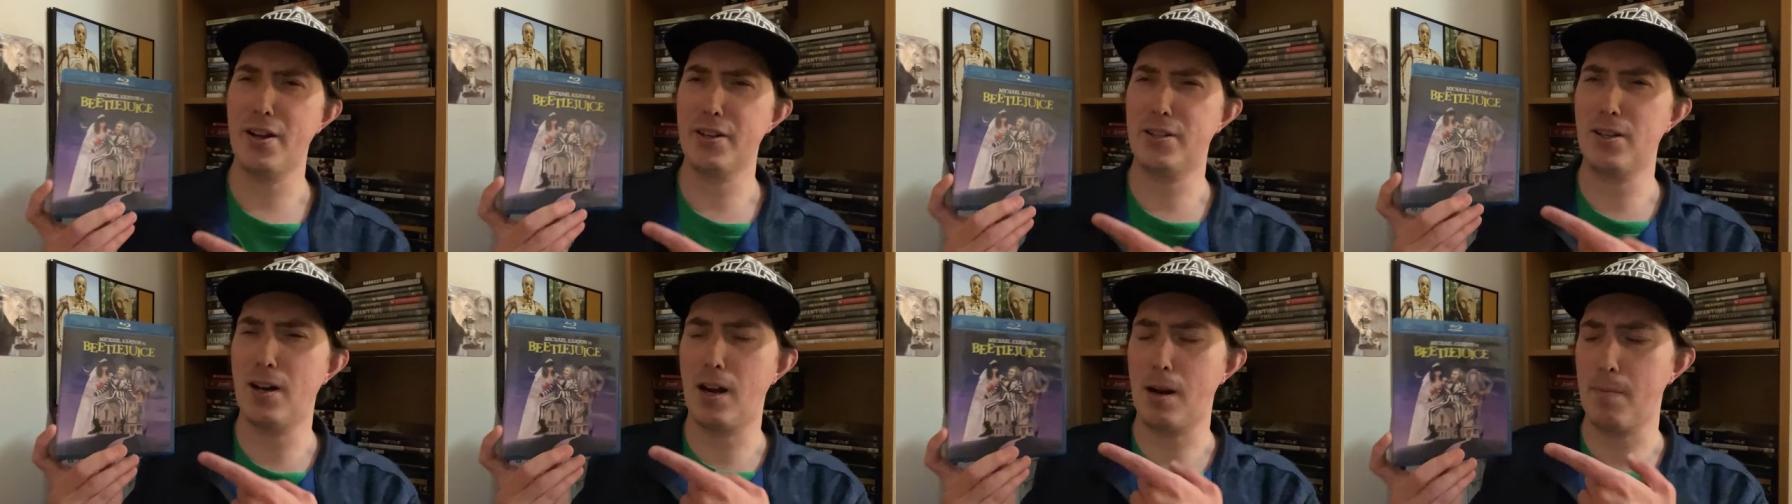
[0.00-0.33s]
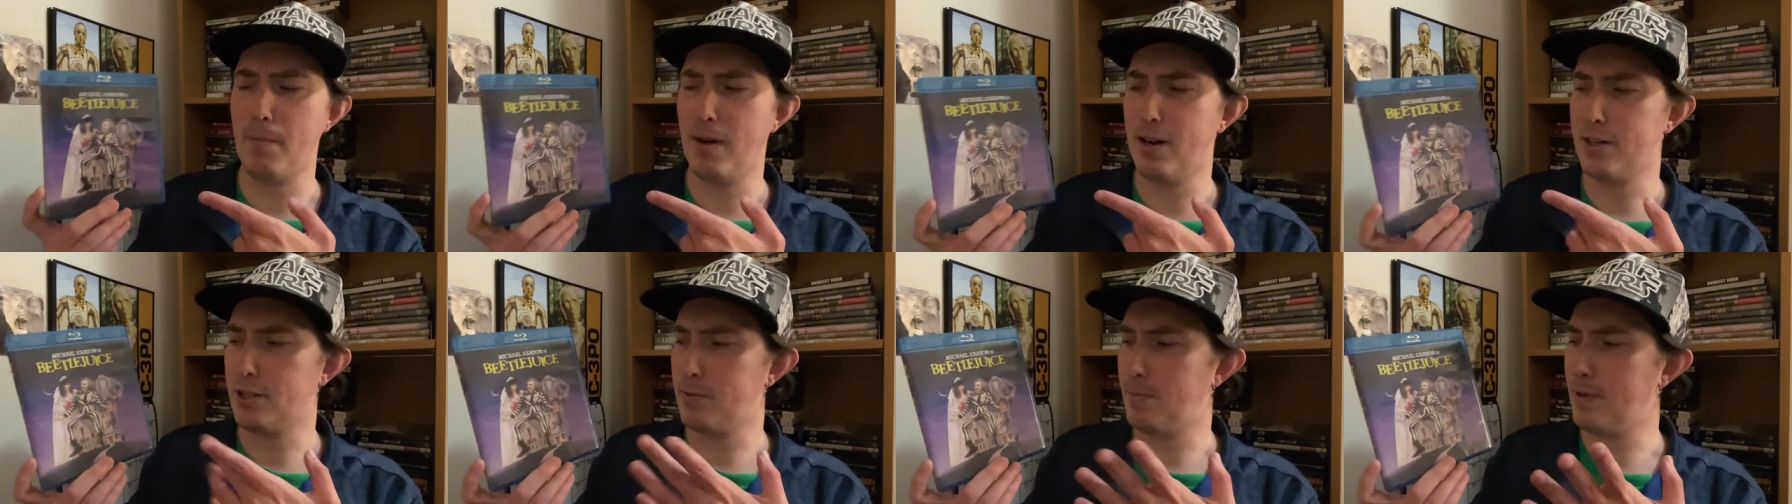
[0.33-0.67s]
to talk
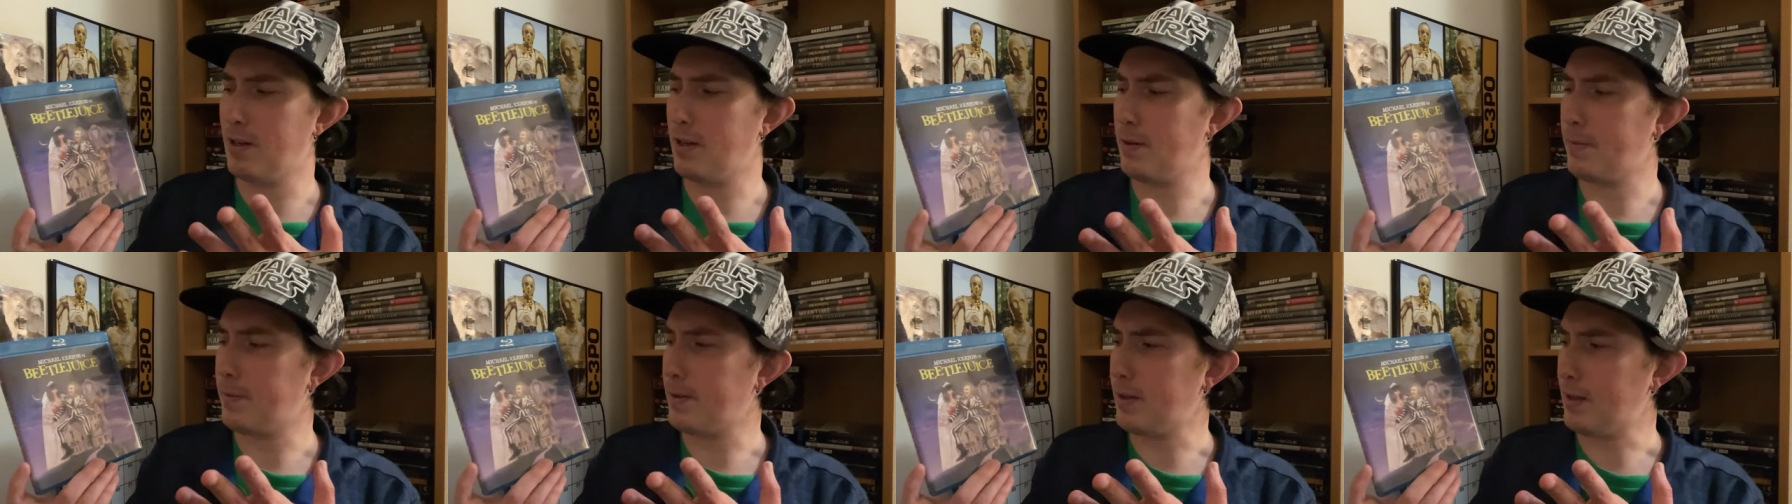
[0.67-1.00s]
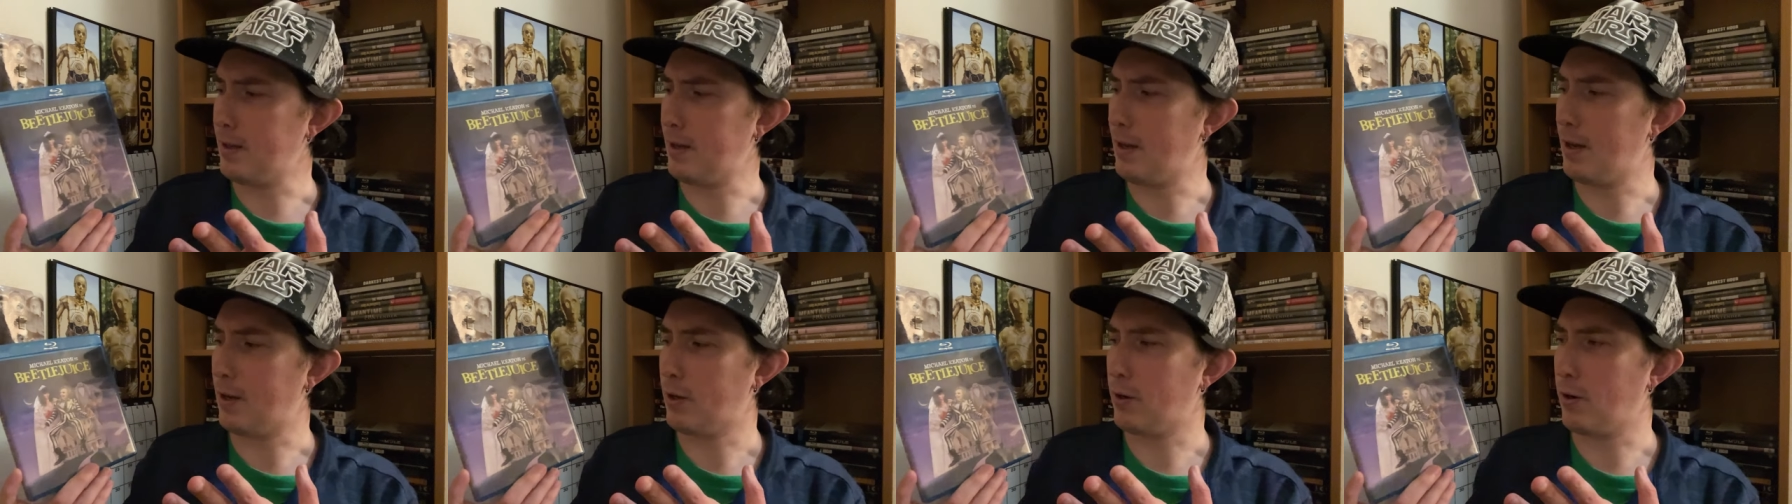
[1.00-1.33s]
much about
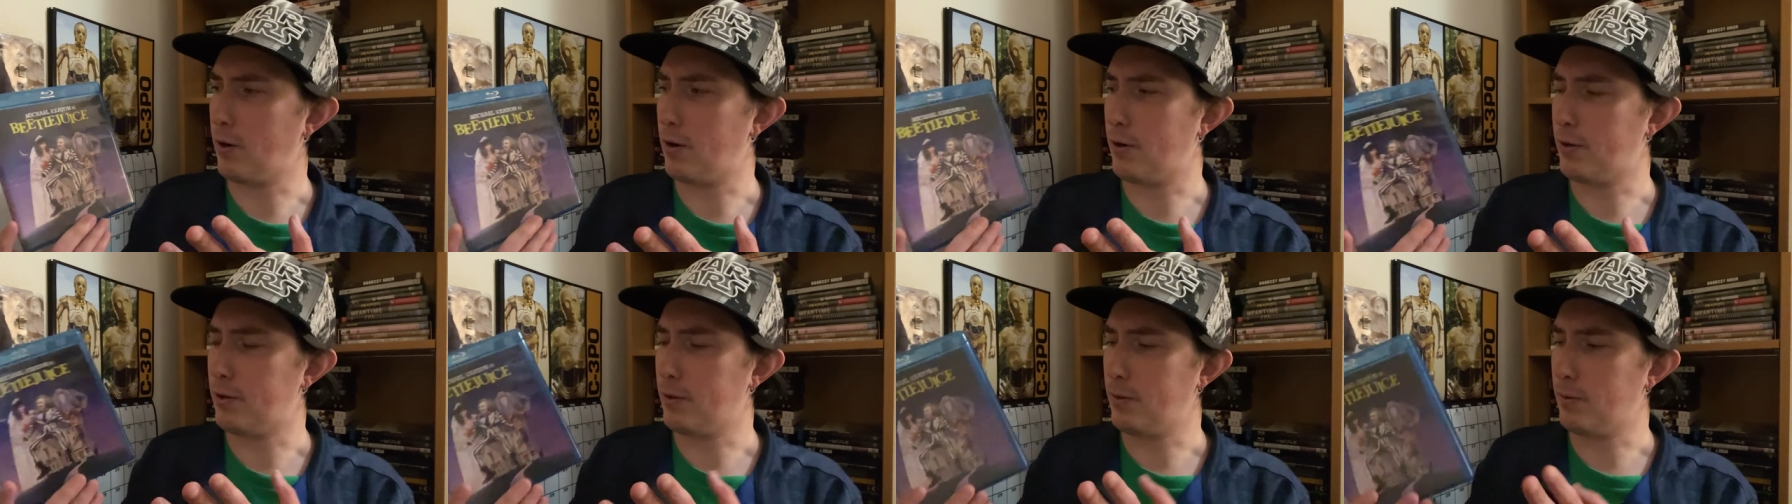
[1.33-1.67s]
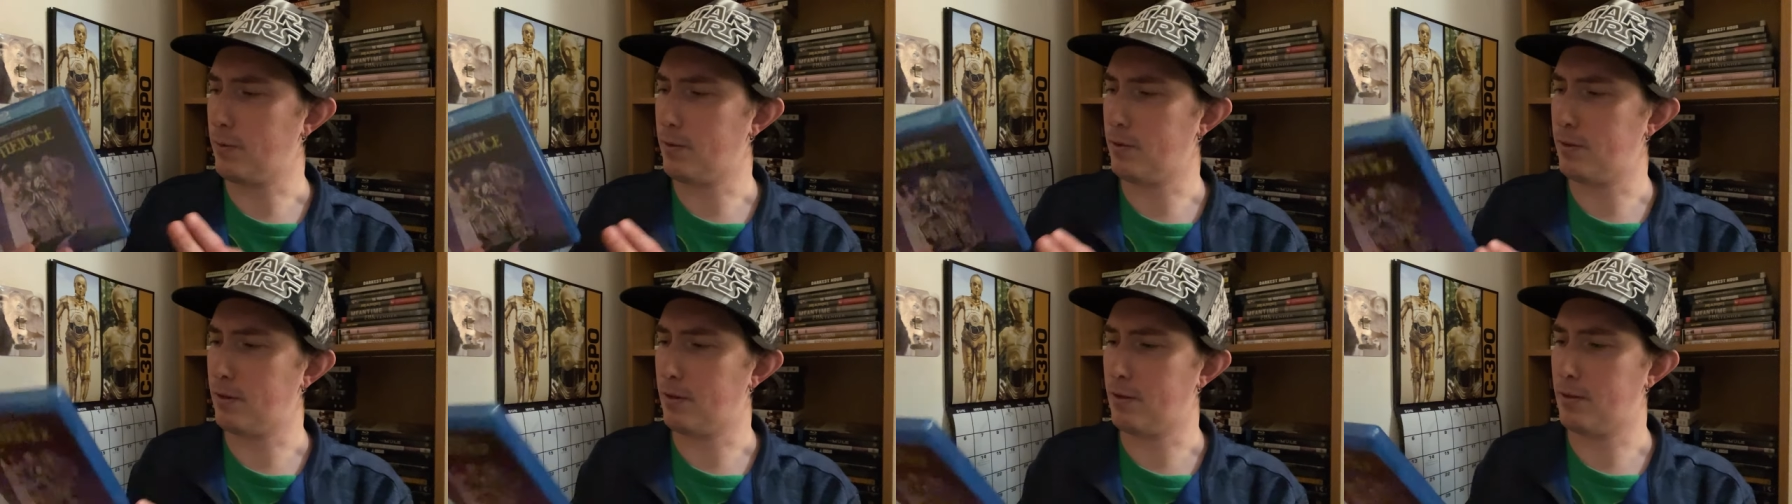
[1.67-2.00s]
the uh, cartoon
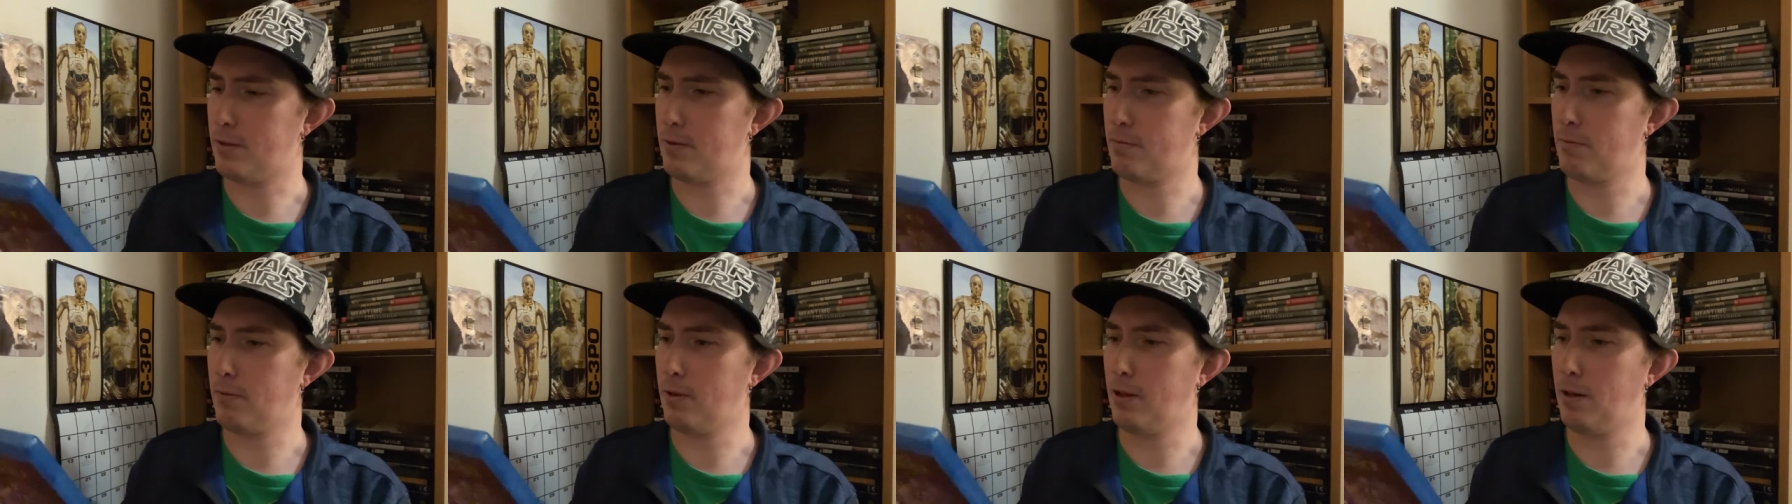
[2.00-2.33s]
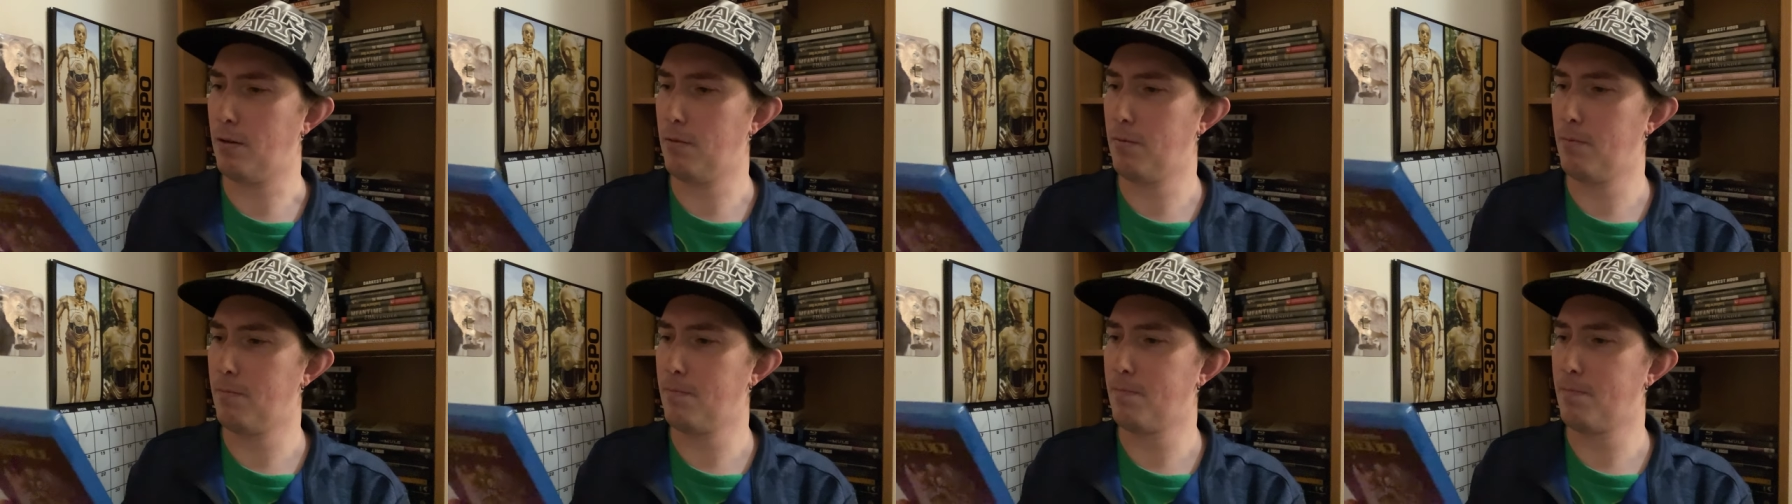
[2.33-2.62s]
since, well,